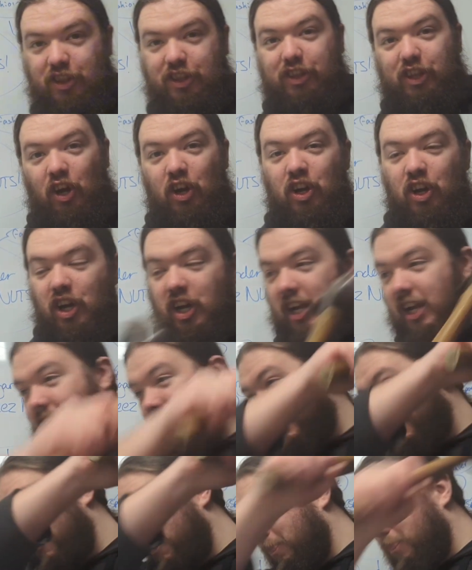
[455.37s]

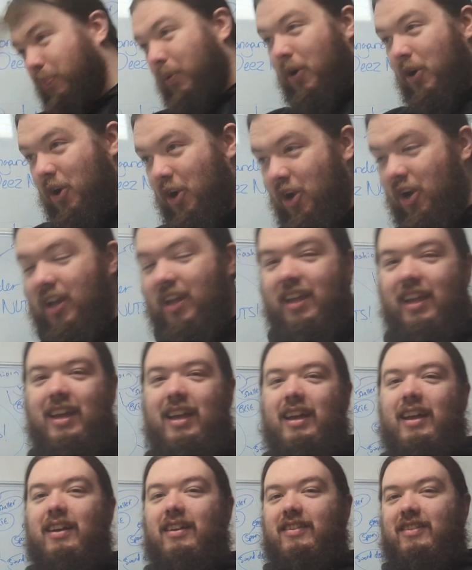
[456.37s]
dung bung,
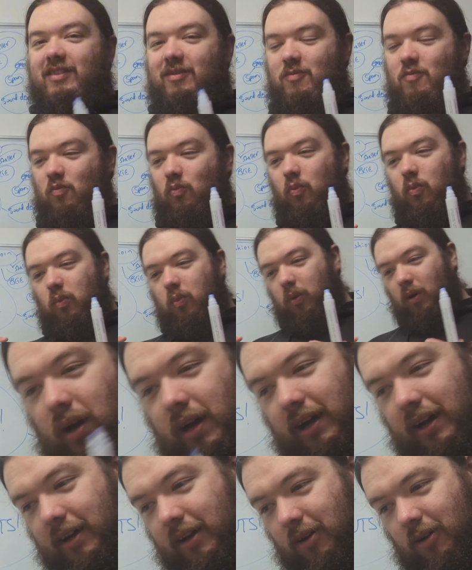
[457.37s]

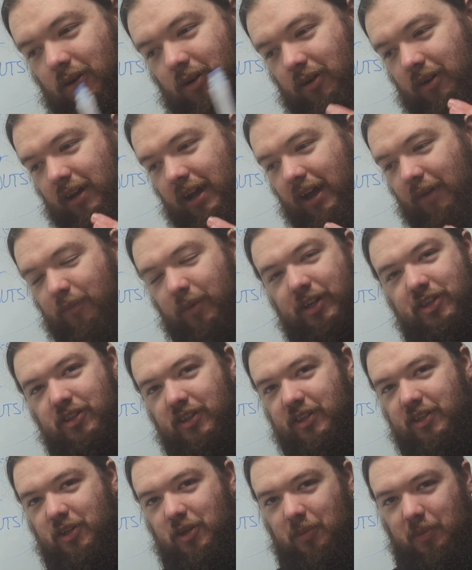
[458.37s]
wow, I've
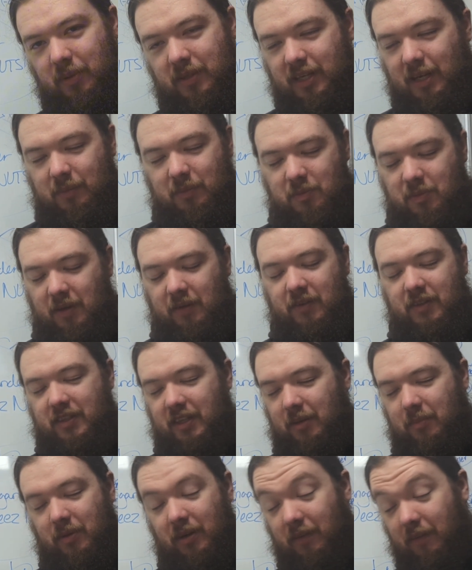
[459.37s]
mentioned this a couple of times previously
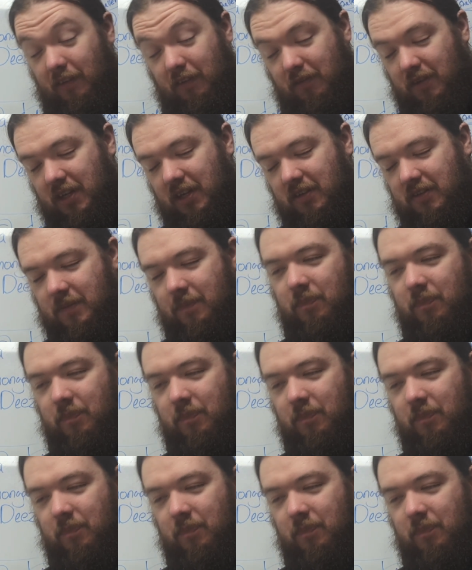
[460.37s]
in previous videos,